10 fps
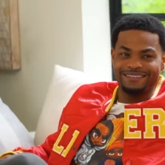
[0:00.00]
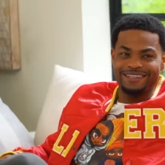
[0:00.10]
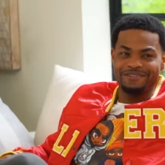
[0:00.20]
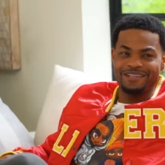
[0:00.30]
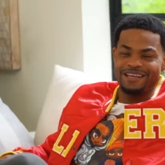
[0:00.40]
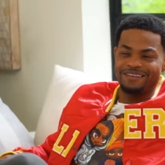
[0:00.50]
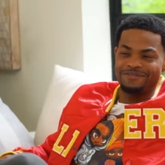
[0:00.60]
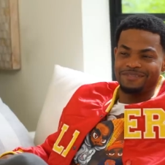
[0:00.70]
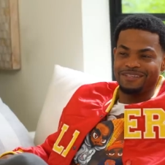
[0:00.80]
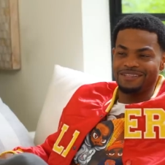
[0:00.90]
They were like,
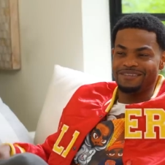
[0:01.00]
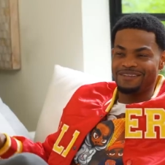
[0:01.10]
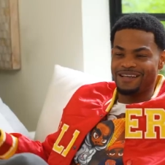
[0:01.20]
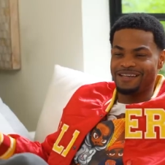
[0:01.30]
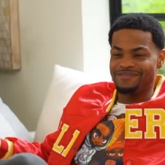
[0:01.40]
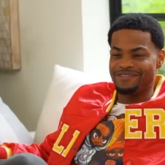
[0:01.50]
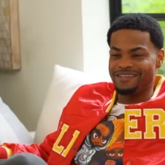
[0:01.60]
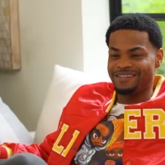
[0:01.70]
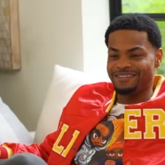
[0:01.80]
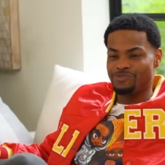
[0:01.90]
"You're not
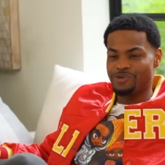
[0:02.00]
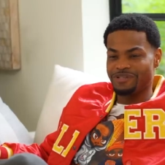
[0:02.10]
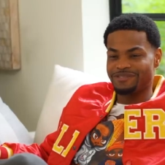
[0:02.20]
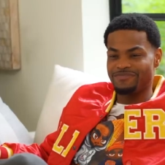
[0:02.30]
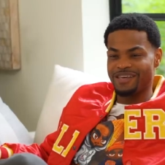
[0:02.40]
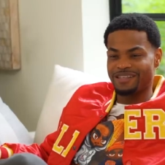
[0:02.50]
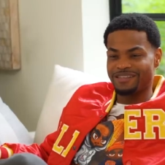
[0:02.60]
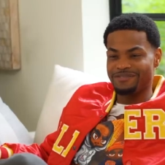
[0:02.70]
even Will Smith.